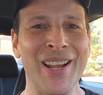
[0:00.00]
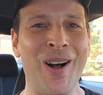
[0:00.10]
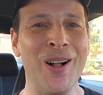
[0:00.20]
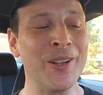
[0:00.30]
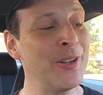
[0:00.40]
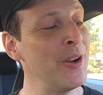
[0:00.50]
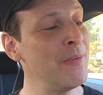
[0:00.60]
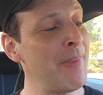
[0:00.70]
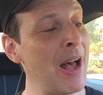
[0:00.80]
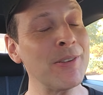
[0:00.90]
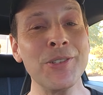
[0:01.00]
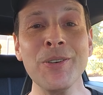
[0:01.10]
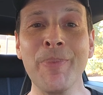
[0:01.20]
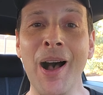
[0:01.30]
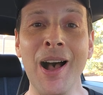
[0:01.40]
the all-new Mountain
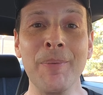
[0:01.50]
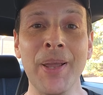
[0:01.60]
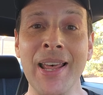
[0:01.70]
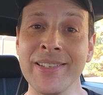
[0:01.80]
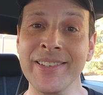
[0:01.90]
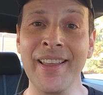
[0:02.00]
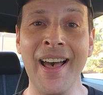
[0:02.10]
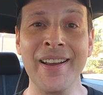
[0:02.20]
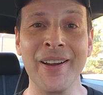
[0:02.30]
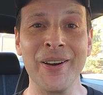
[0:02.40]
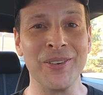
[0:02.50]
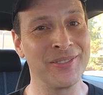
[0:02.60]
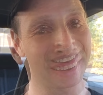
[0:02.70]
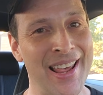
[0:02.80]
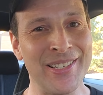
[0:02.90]
Dew Baja Blast Gelato.
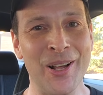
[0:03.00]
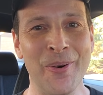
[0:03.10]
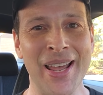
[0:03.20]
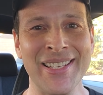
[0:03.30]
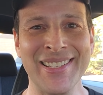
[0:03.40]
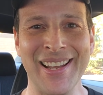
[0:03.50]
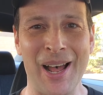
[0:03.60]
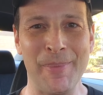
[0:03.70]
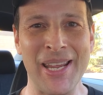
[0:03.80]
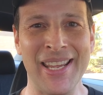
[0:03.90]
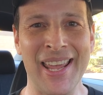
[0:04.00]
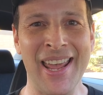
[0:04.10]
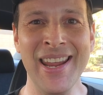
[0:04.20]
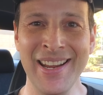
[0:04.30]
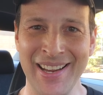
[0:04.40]
As always, I'm Ian
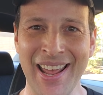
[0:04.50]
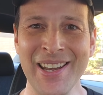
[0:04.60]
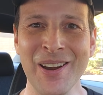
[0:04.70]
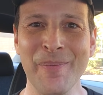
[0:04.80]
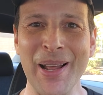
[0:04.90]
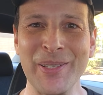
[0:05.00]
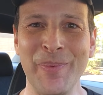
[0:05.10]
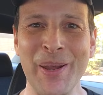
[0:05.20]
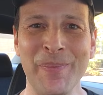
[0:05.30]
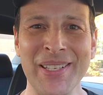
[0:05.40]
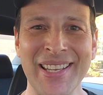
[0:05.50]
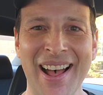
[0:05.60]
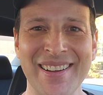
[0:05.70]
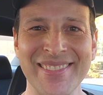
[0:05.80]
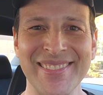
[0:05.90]
K, and you're about to peep this
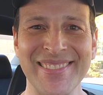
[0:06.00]
out.